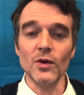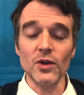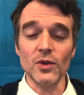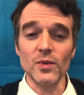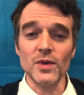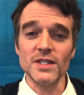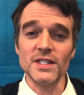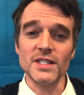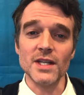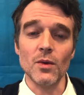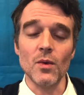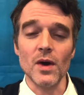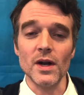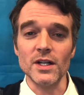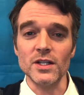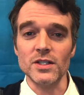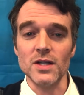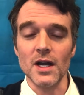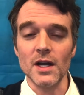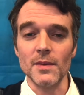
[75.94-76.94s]
of the reasons I wanted
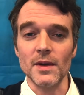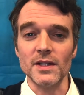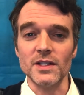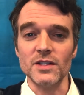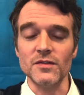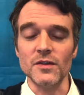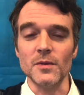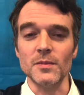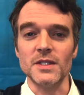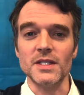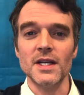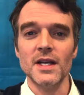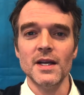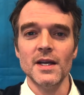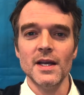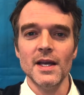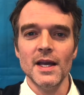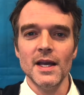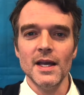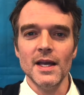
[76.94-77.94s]
to talk about this film is
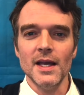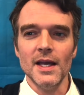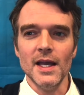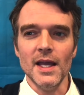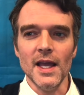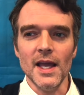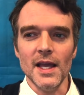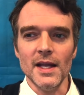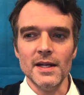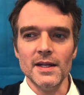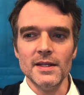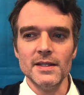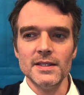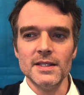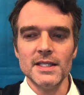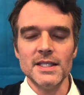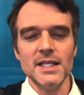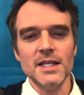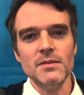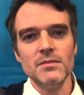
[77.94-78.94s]
it
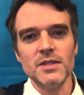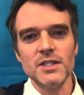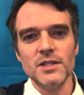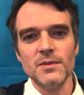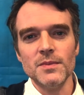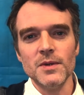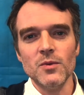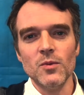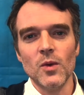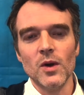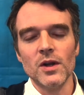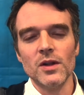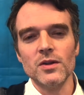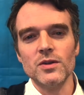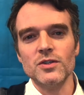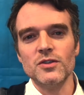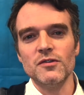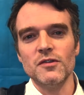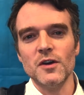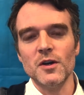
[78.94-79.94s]
seems to be one of
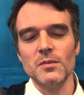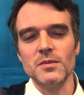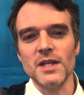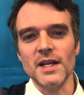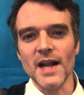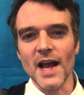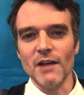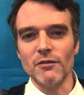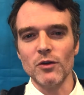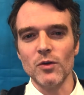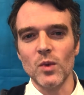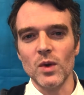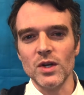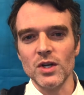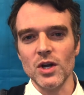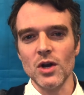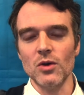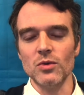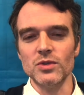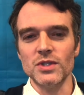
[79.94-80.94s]
those films that everyone
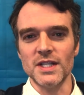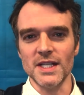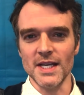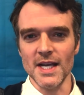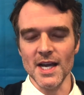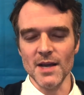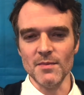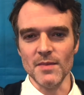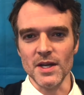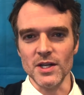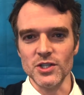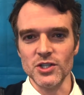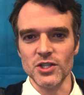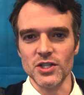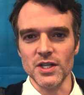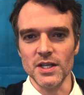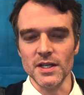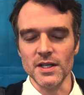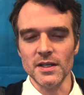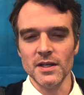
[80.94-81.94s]
knows the image,
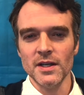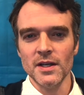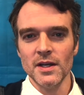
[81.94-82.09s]
the